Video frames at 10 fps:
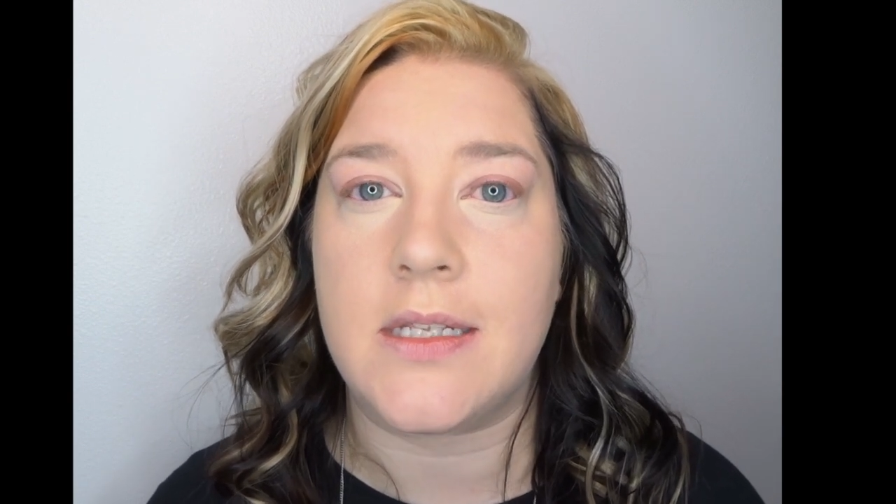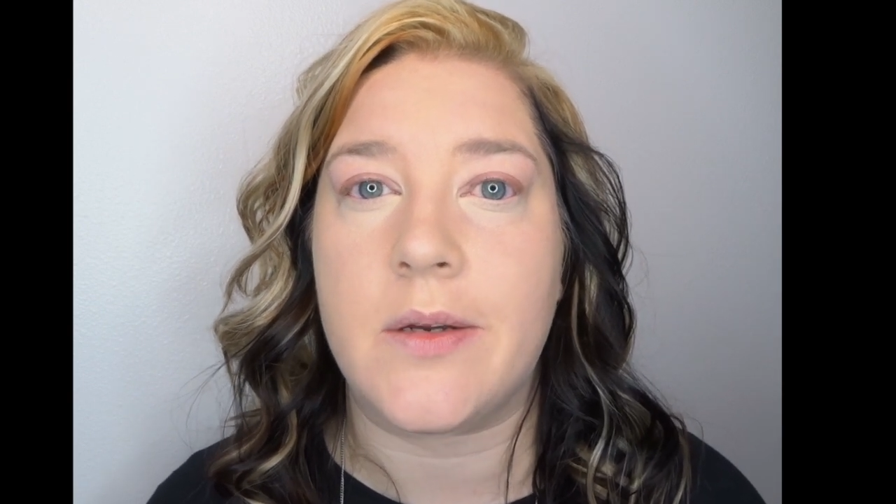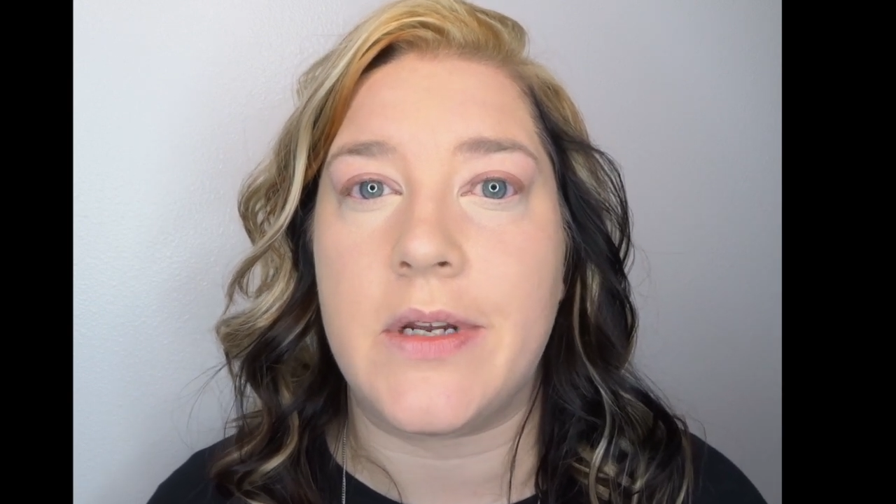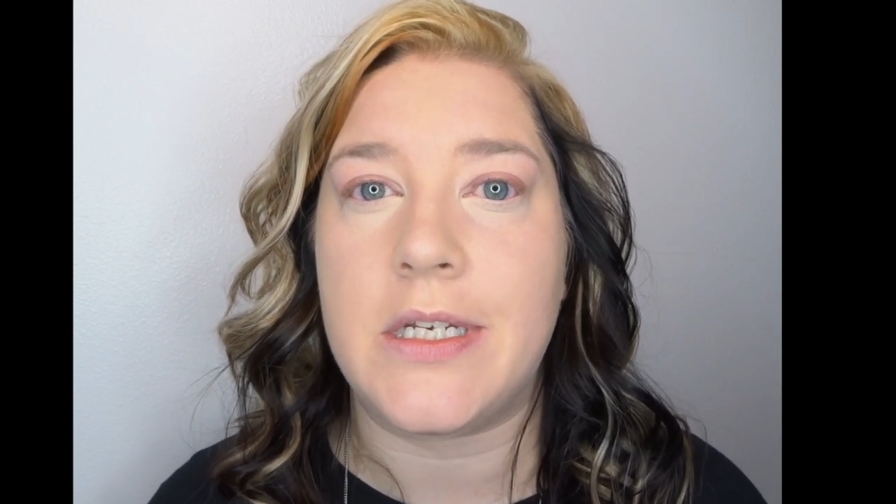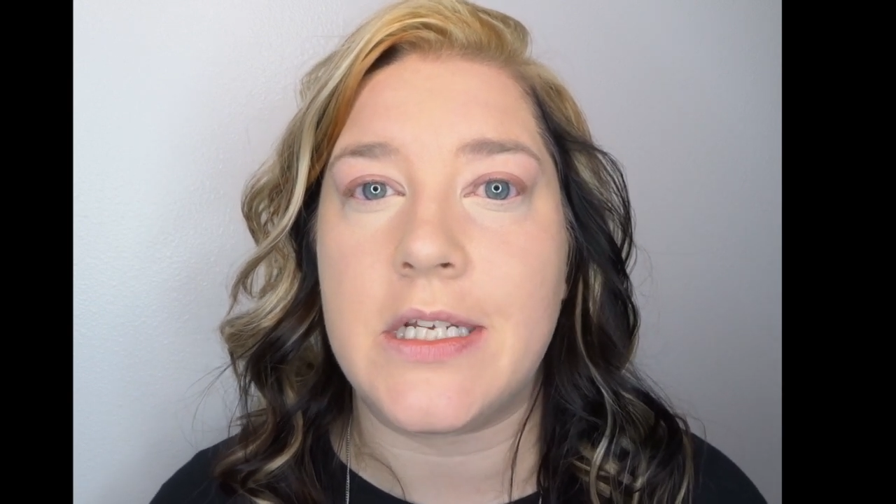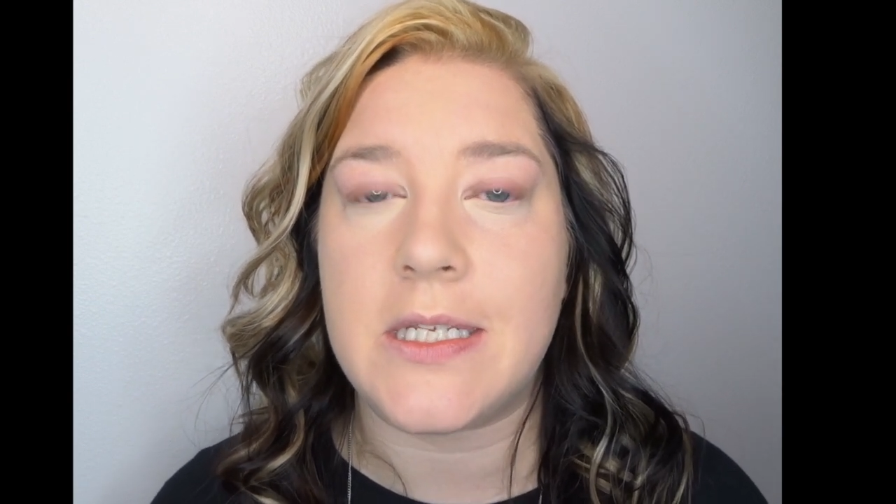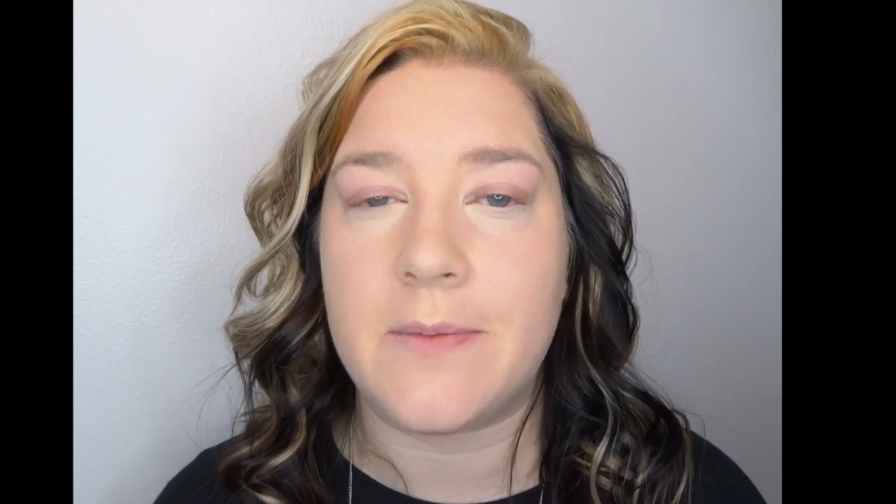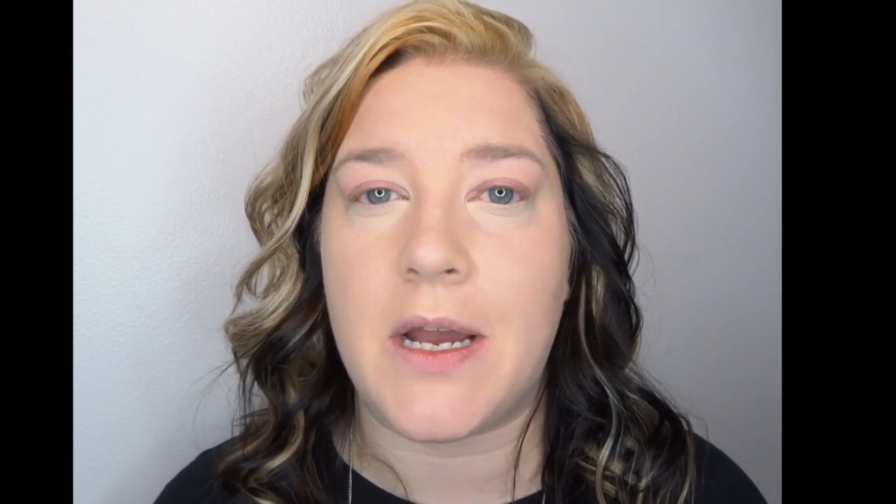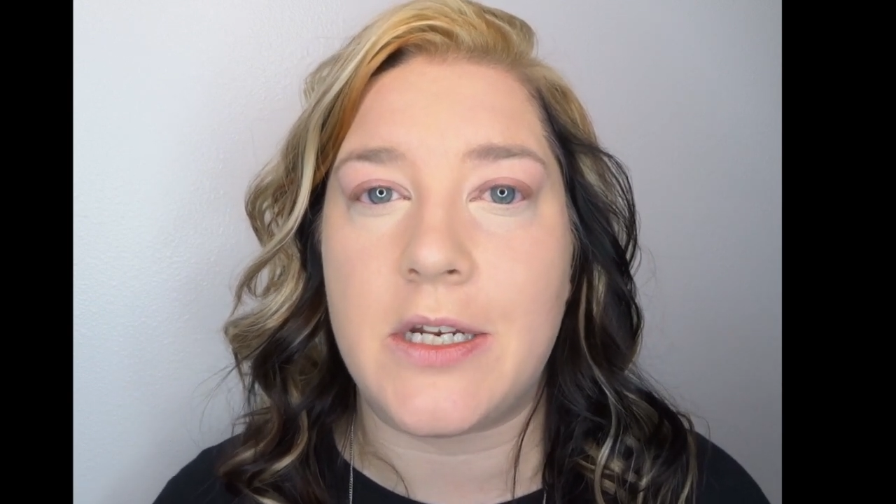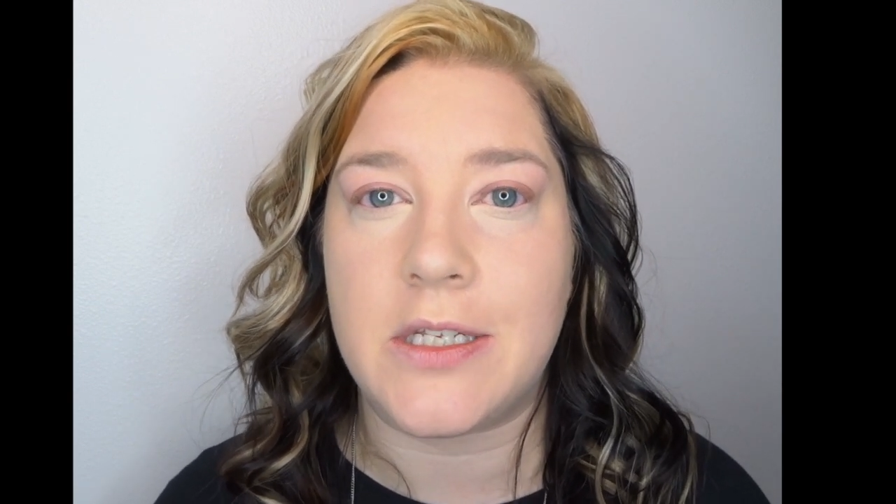it's going to
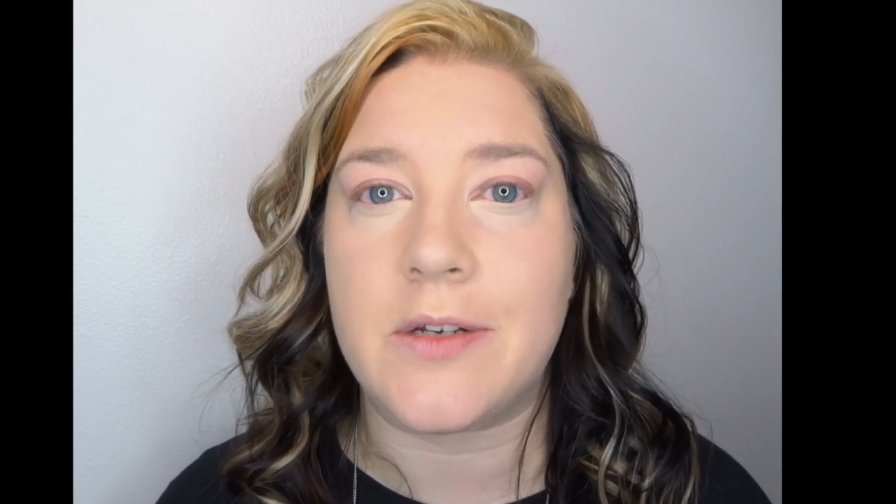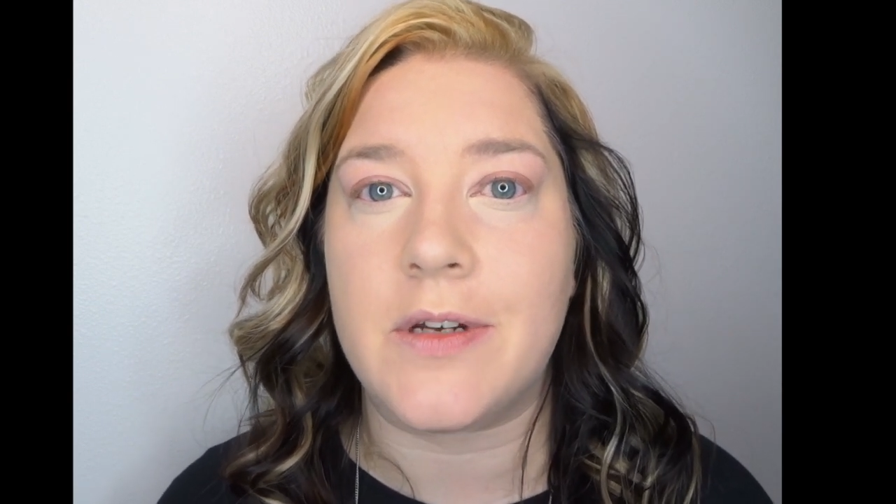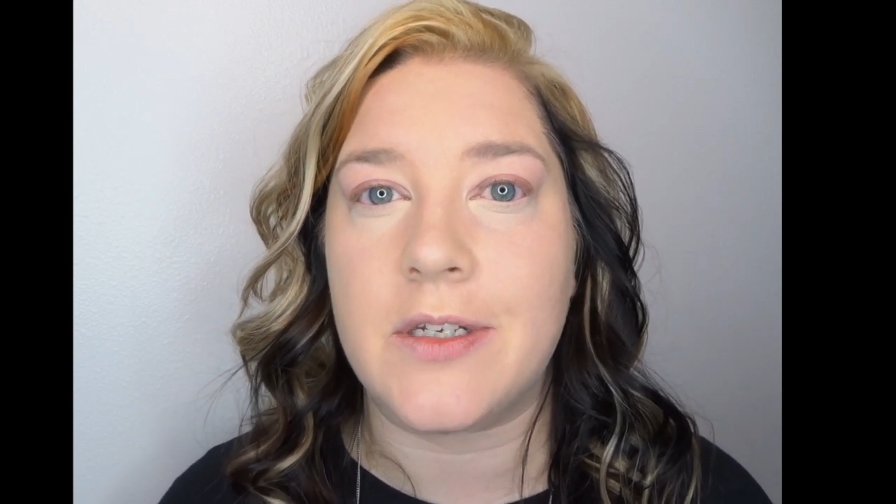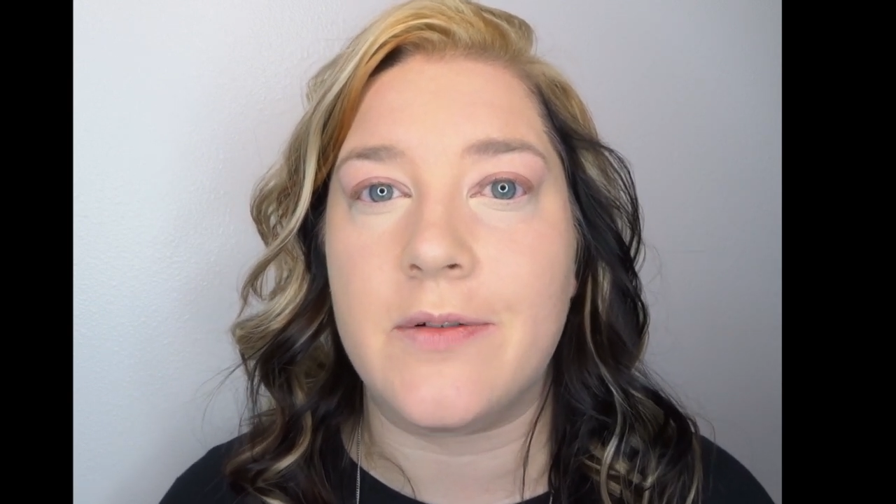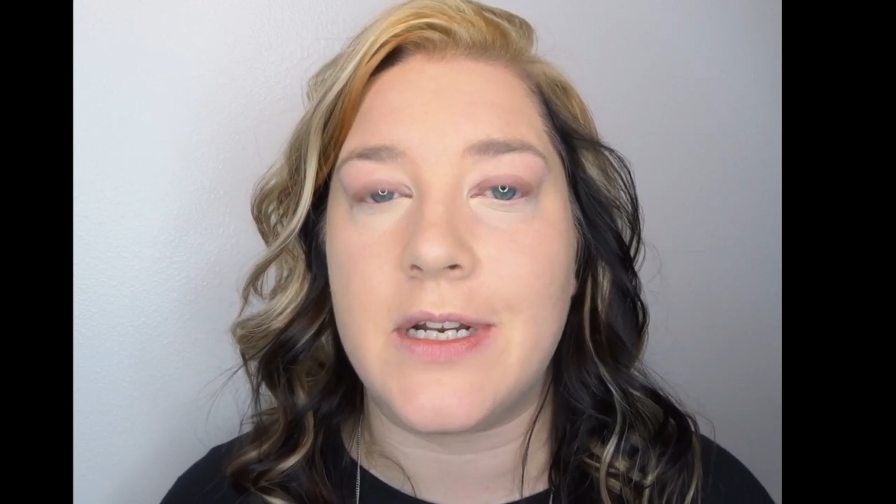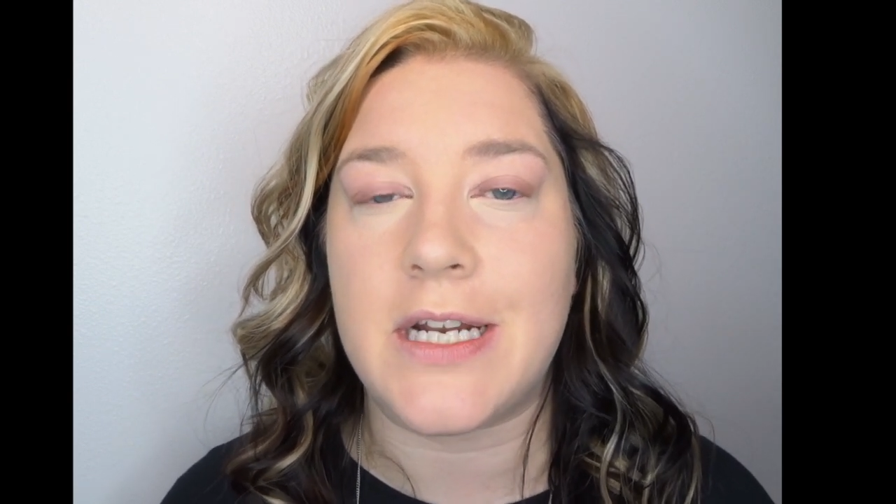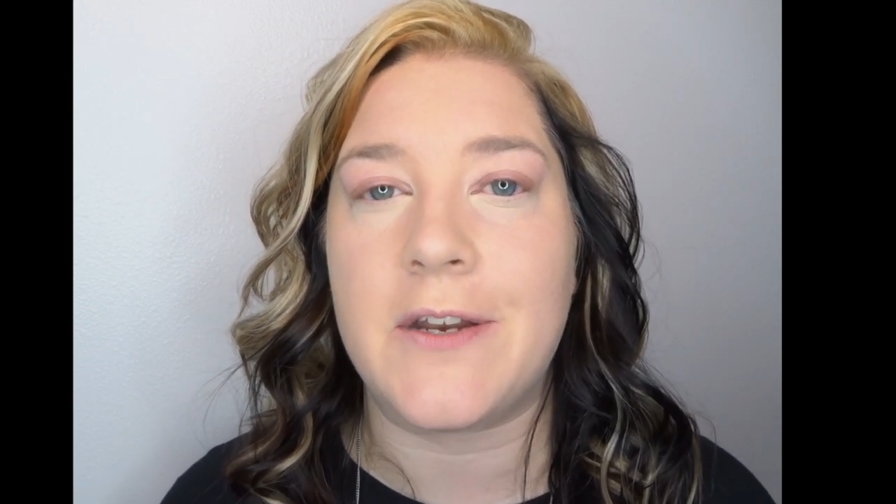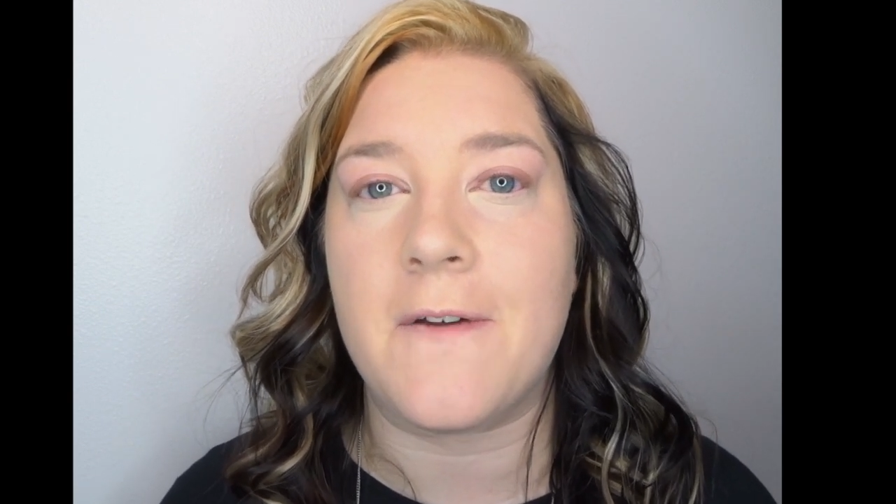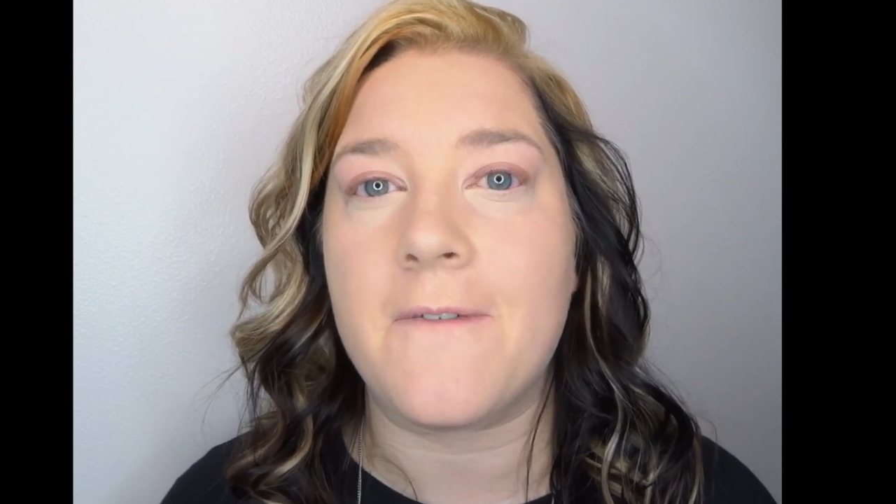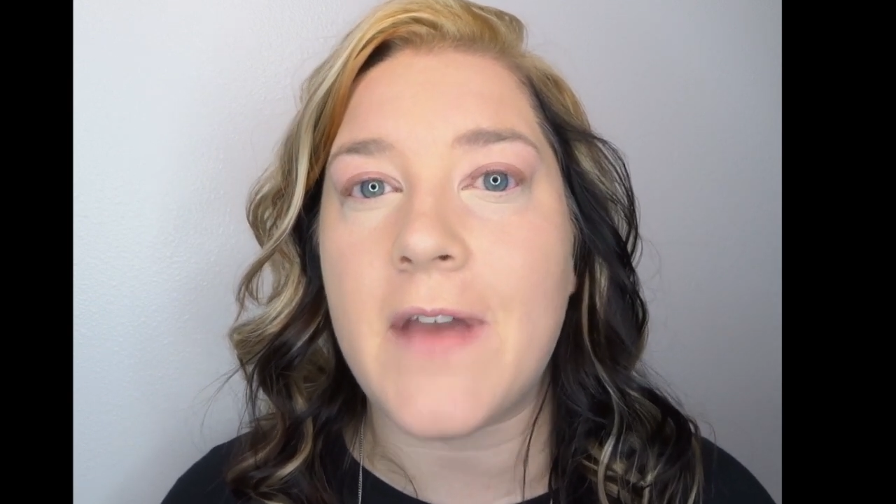smudge, it's going to run
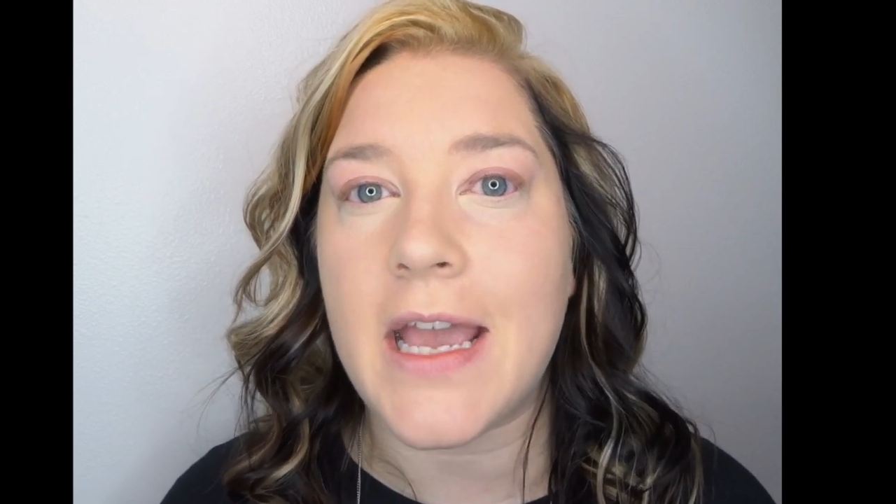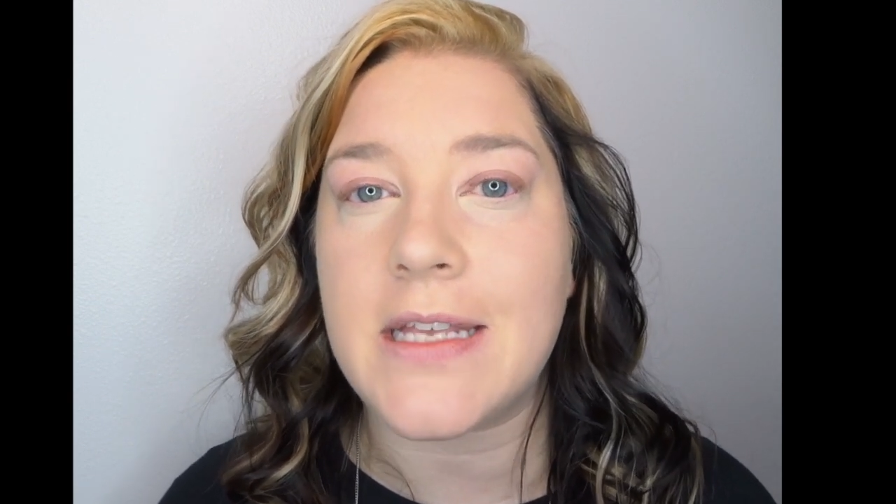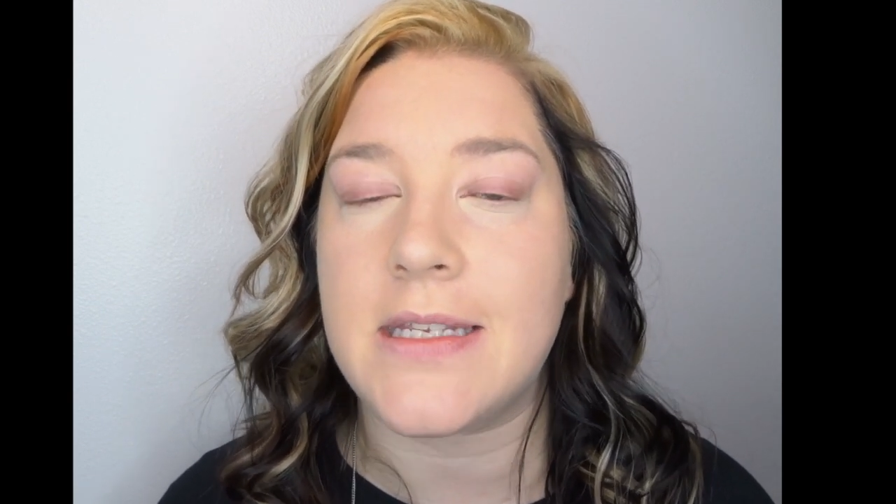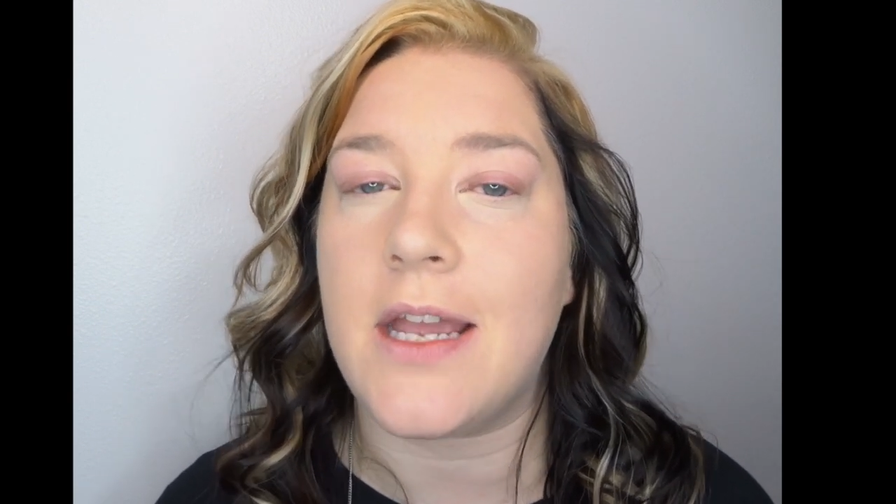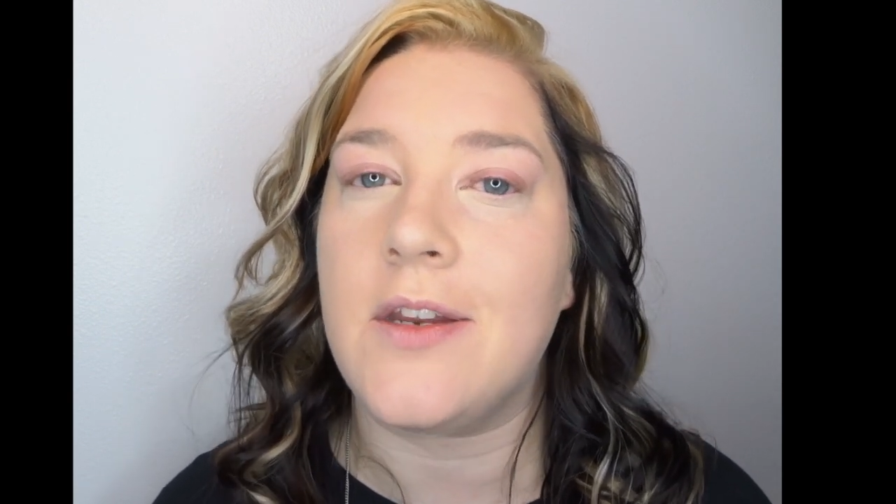down your face,